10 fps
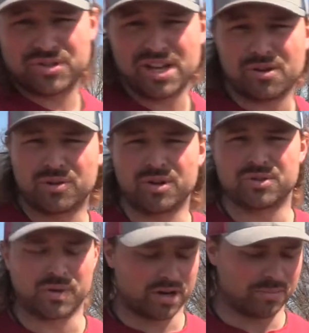see how
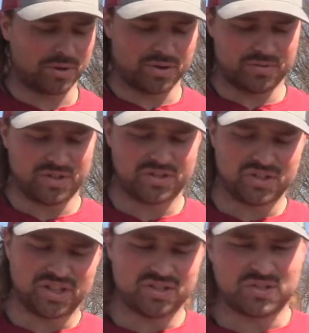close we are. But this
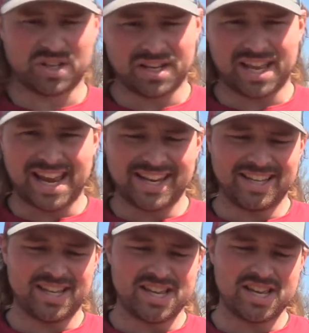is an
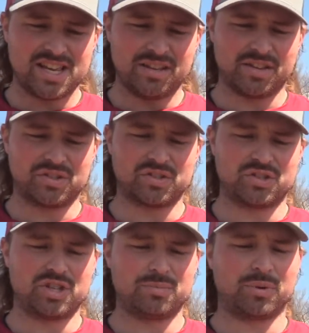ADE. This is a
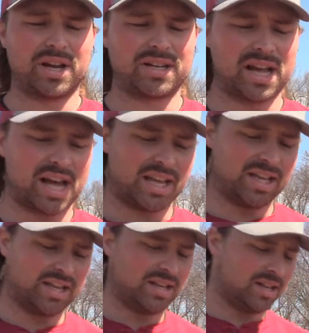cheap red dot.
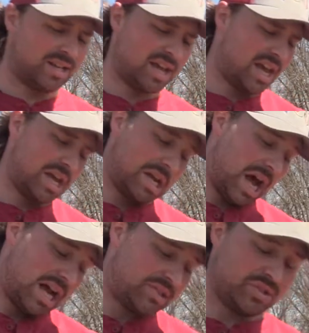And
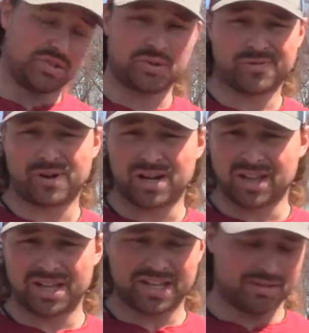honestly, so far I
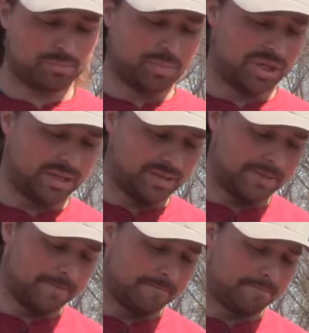like it, but
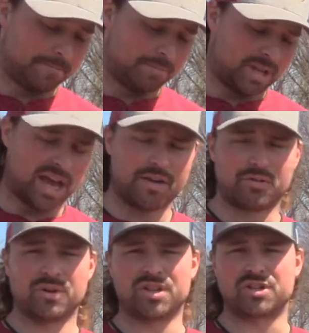I
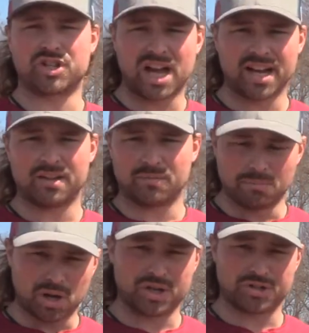haven't really shot it
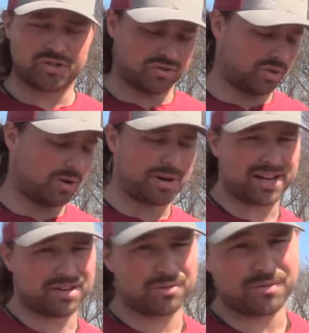much, so I'm
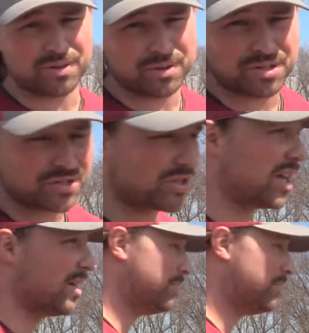not gonna review it just yet,